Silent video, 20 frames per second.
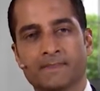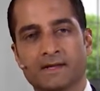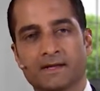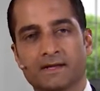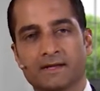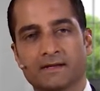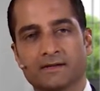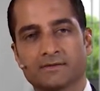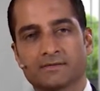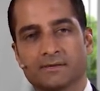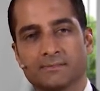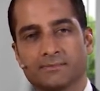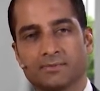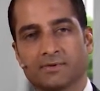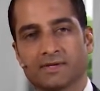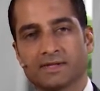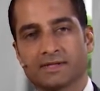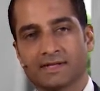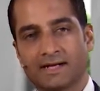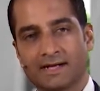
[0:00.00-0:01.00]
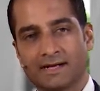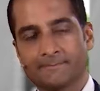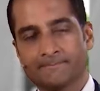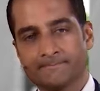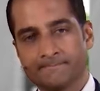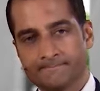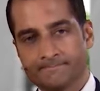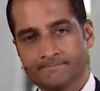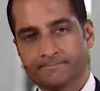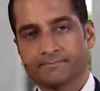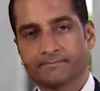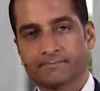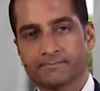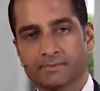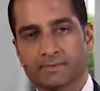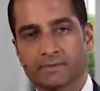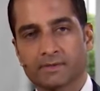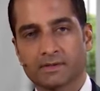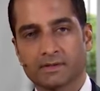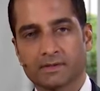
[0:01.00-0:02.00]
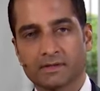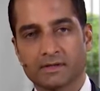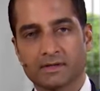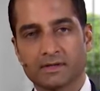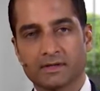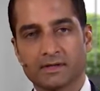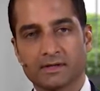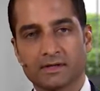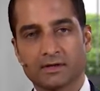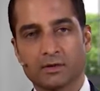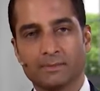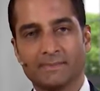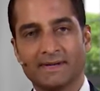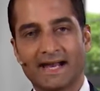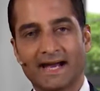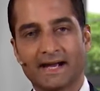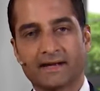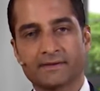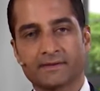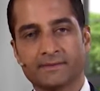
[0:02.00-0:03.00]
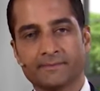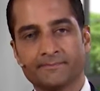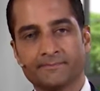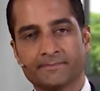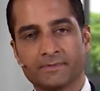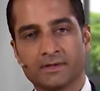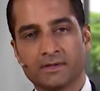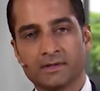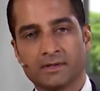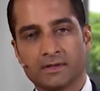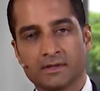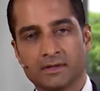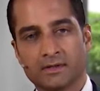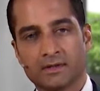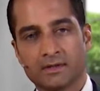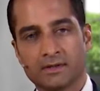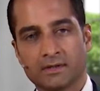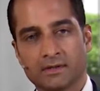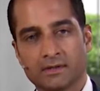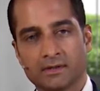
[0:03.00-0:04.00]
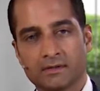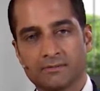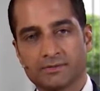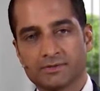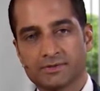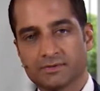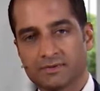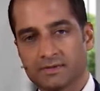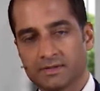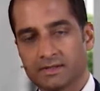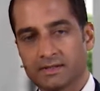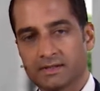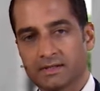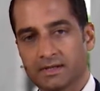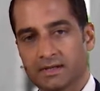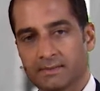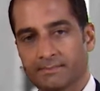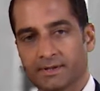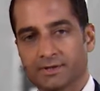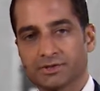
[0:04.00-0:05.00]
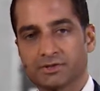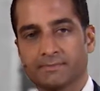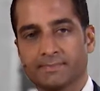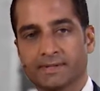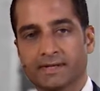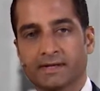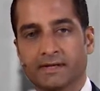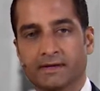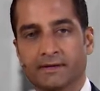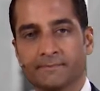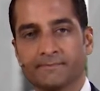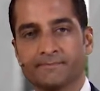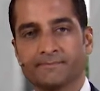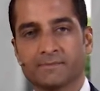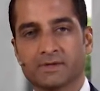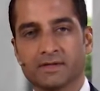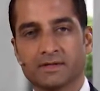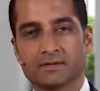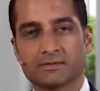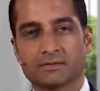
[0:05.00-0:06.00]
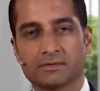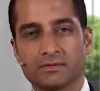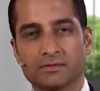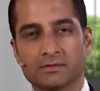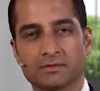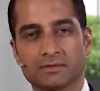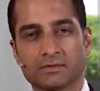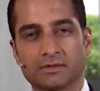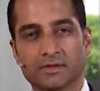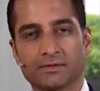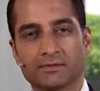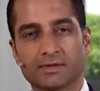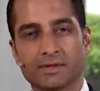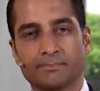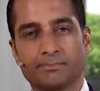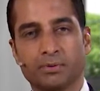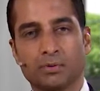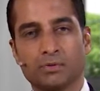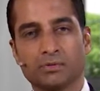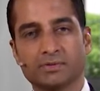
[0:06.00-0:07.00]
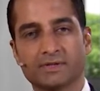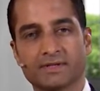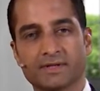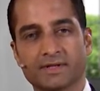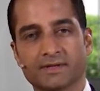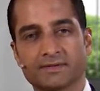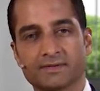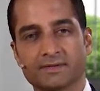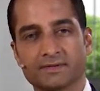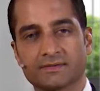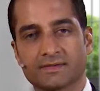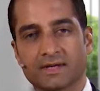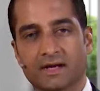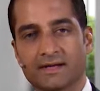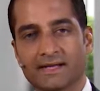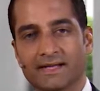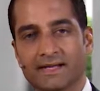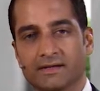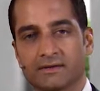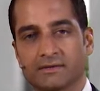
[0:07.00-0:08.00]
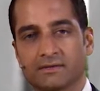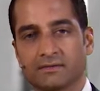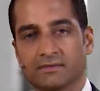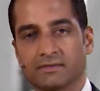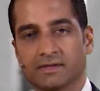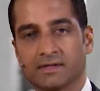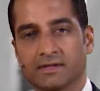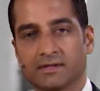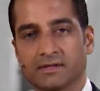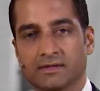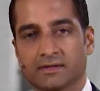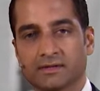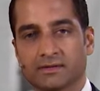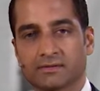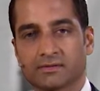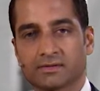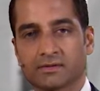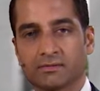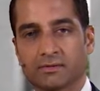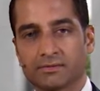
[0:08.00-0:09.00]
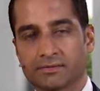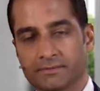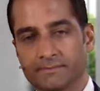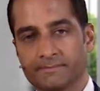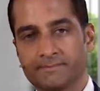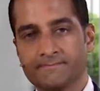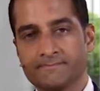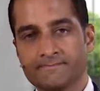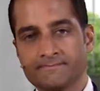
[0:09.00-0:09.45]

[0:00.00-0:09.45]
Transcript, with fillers: and at some point in time, the gubernaculum, which you see in uh, picture B here, is going to literally pull the testes down into the scrotum.